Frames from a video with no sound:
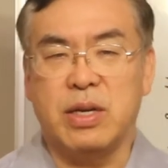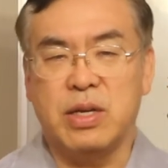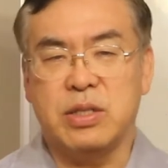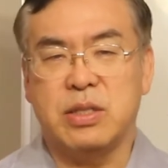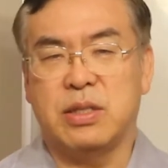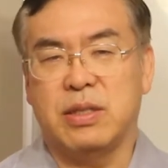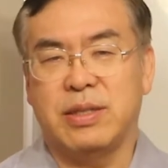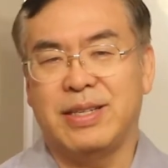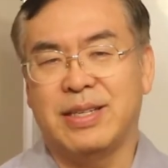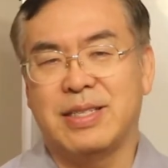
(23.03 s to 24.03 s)
is
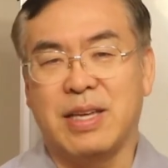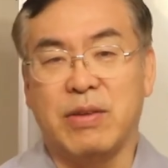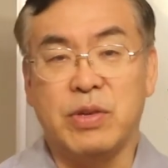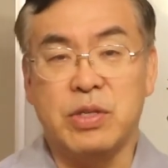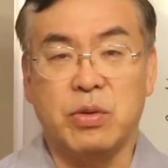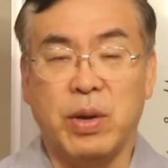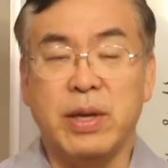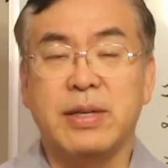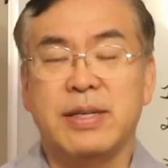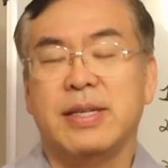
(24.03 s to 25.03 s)
the safest way,